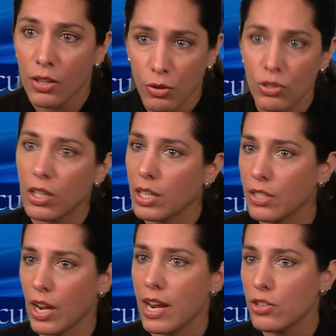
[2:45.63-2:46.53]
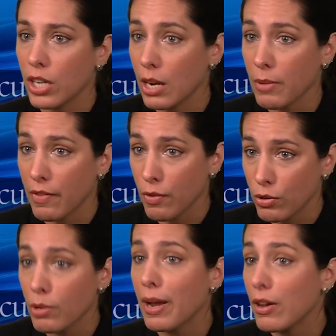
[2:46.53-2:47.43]
Those are the things I educate my
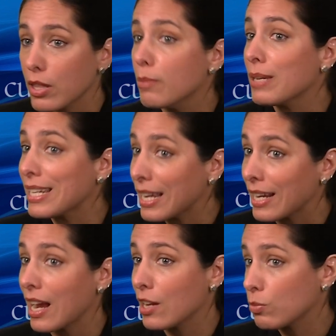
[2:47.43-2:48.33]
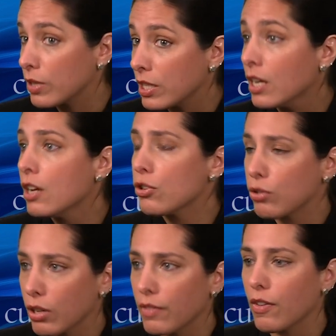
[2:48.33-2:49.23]
folks about in the beginning as we
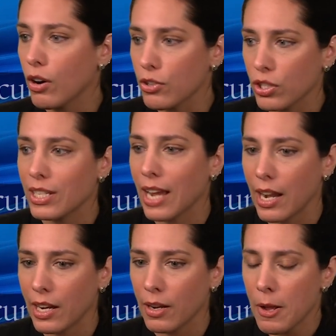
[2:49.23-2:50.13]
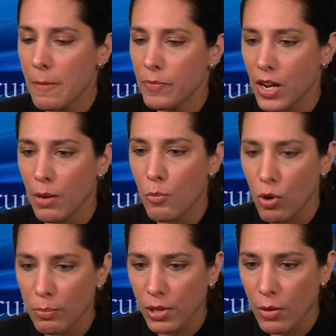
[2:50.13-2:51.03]
sort of are just getting uh,
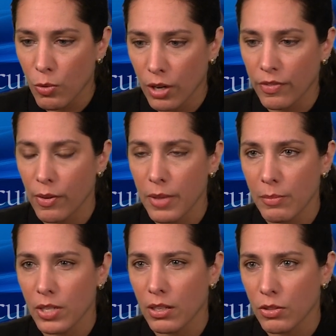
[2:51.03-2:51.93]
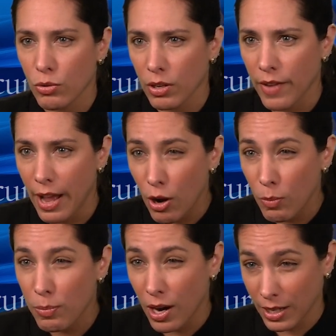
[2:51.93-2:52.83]
more blood work from them to sort of
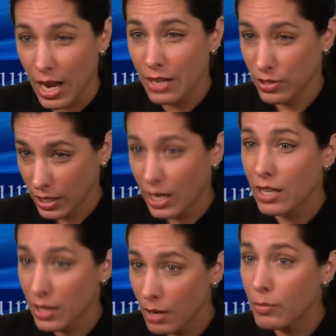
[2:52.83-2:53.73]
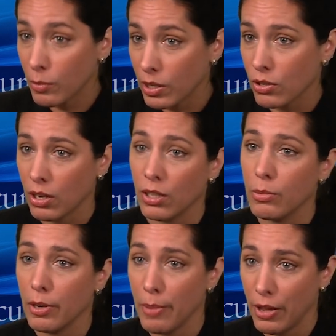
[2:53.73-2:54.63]
help prognosticate them, and we could talk a
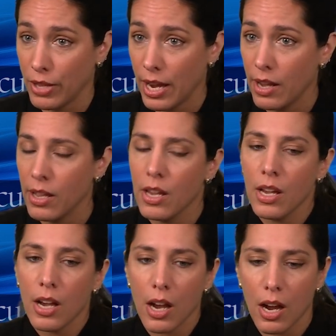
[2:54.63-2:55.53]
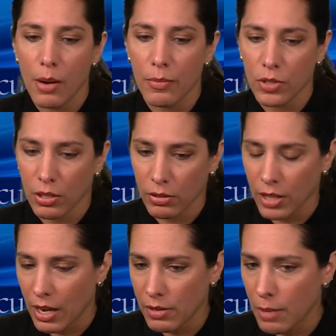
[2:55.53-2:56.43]
little bit about that, um, to
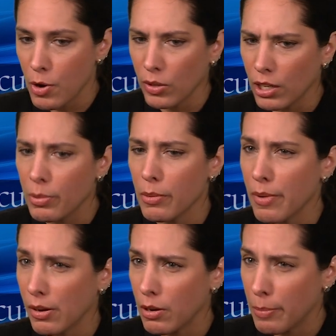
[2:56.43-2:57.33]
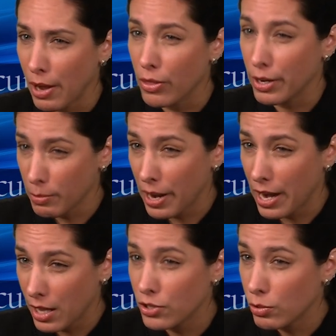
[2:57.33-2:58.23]
let them know a little bit about their
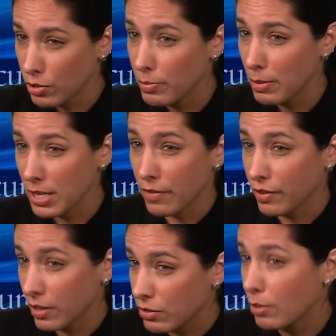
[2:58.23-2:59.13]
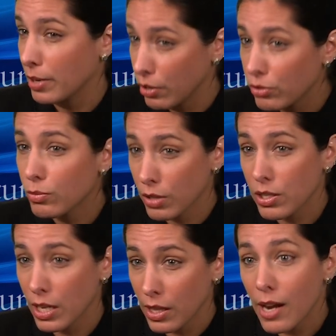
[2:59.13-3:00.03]
biology, which may be different than someone else with
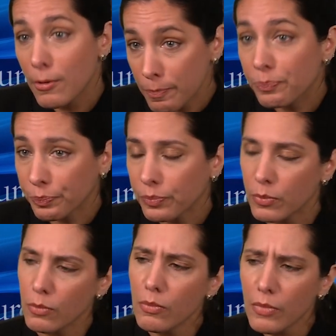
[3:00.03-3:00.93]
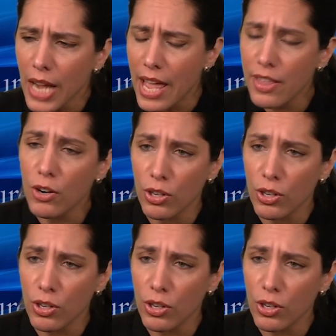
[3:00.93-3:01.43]
CLL and then